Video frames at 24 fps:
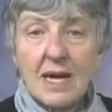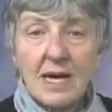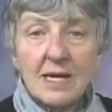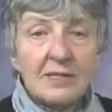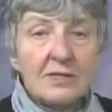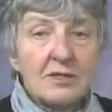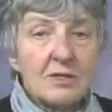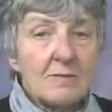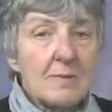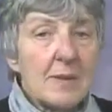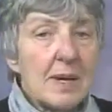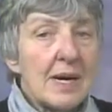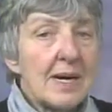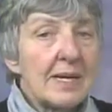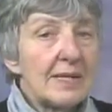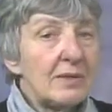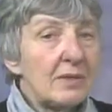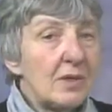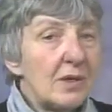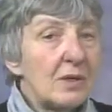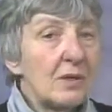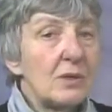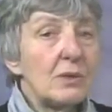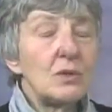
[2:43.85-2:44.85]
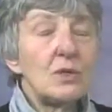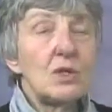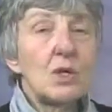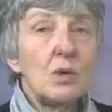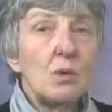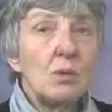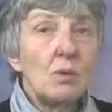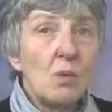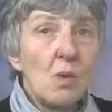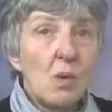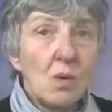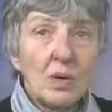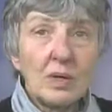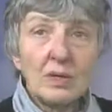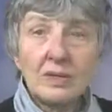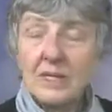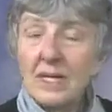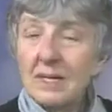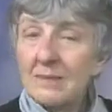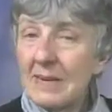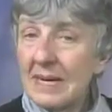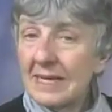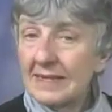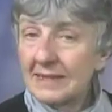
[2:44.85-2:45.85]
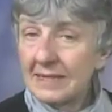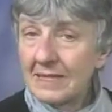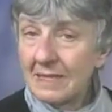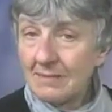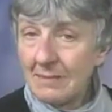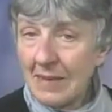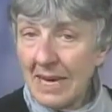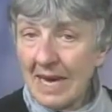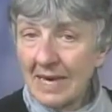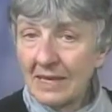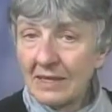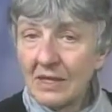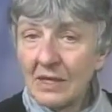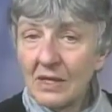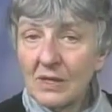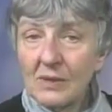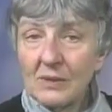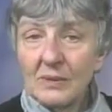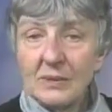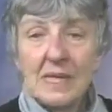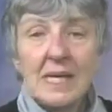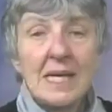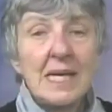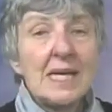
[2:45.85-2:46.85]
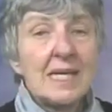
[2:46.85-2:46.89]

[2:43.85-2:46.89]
undermine those who warned about tobacco,